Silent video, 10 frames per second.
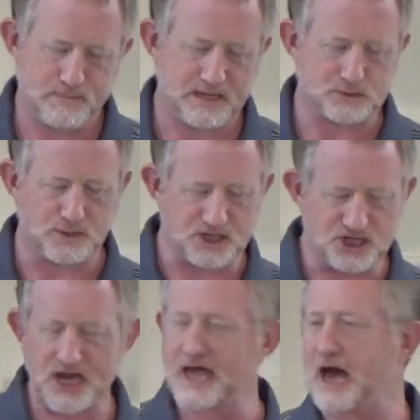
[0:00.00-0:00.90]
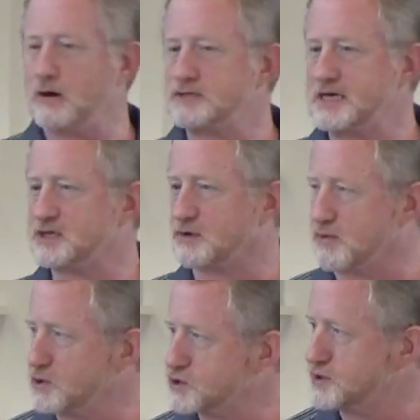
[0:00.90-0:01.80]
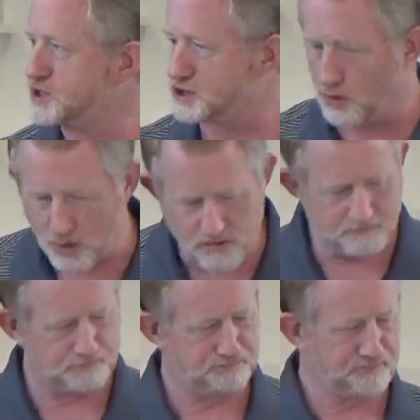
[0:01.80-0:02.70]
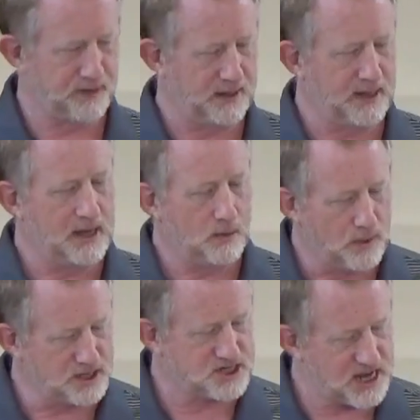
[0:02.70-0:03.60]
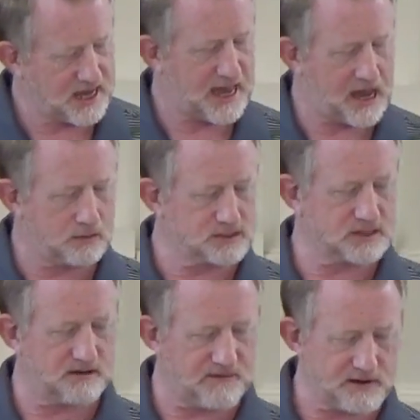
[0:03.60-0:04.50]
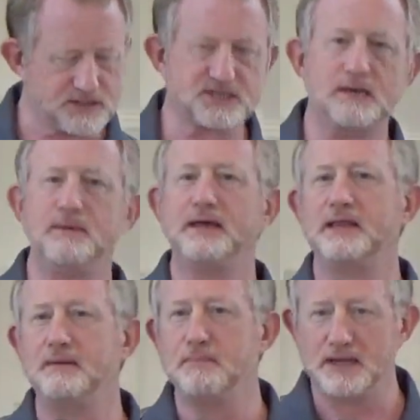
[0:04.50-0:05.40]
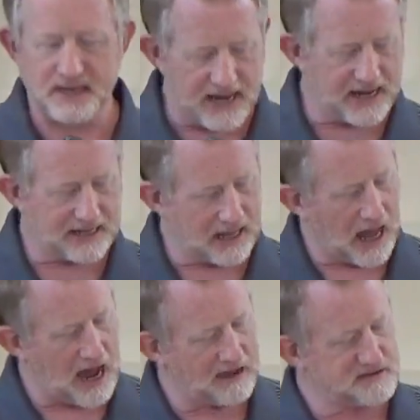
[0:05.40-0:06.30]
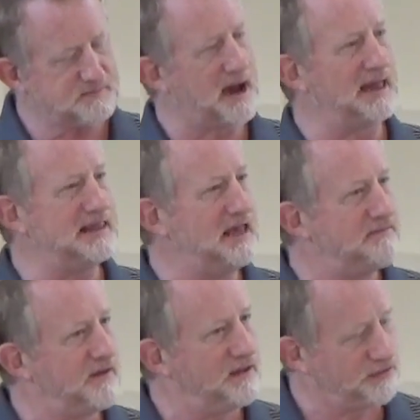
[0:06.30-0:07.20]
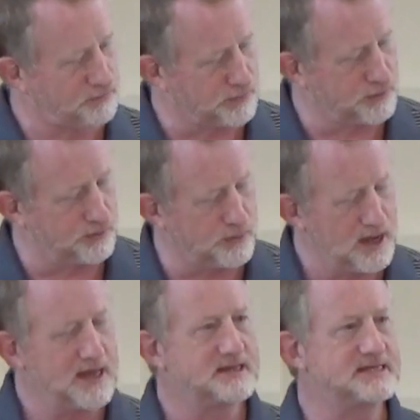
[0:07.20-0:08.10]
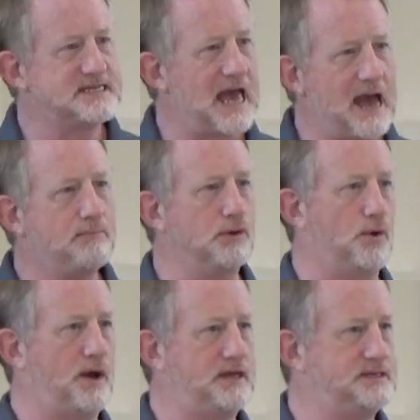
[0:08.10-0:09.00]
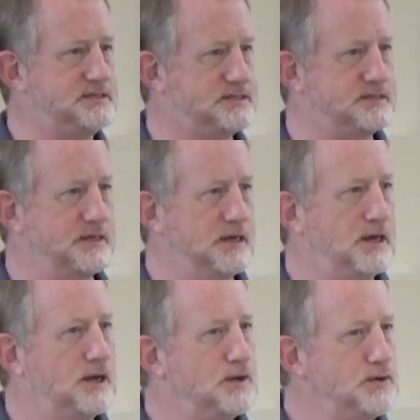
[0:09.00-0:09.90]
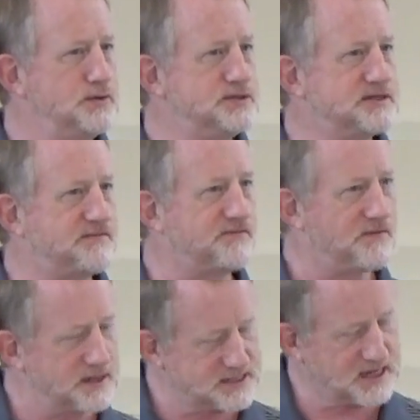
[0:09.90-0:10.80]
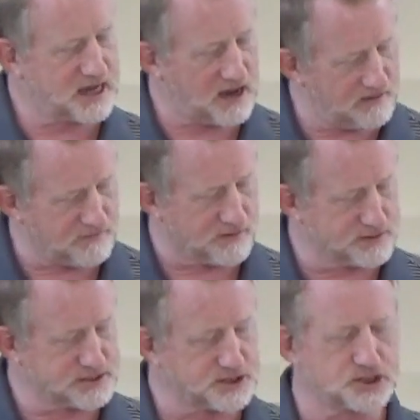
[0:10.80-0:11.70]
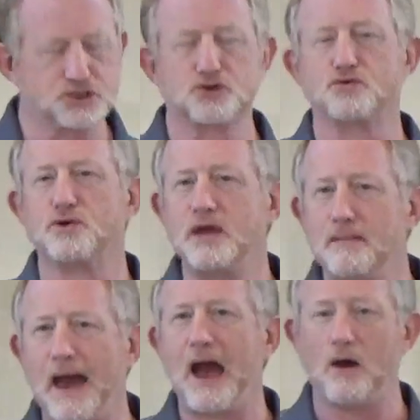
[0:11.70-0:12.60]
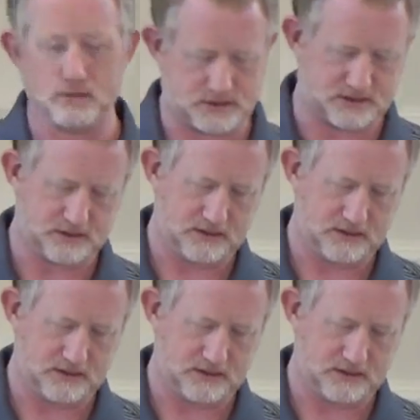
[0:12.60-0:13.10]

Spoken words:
As we check out at the grocery store, we check out of our seemingly mundane lives by leafing through the tabloids, whose front covers scream out